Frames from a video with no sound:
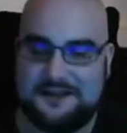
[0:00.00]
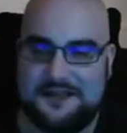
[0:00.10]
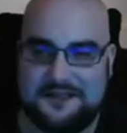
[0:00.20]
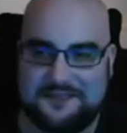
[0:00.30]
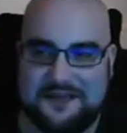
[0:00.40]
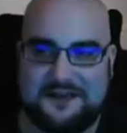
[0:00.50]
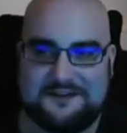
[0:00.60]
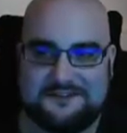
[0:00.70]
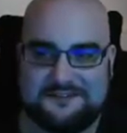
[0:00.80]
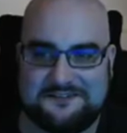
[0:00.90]
I like that.
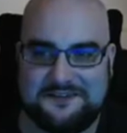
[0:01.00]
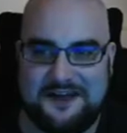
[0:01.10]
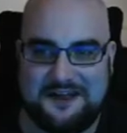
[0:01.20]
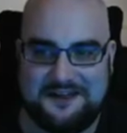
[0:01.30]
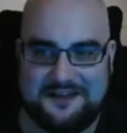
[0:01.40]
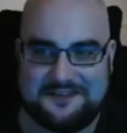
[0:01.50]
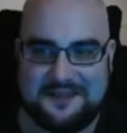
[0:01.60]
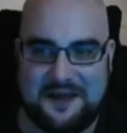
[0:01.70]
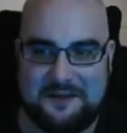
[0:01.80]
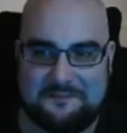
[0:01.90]
I like that.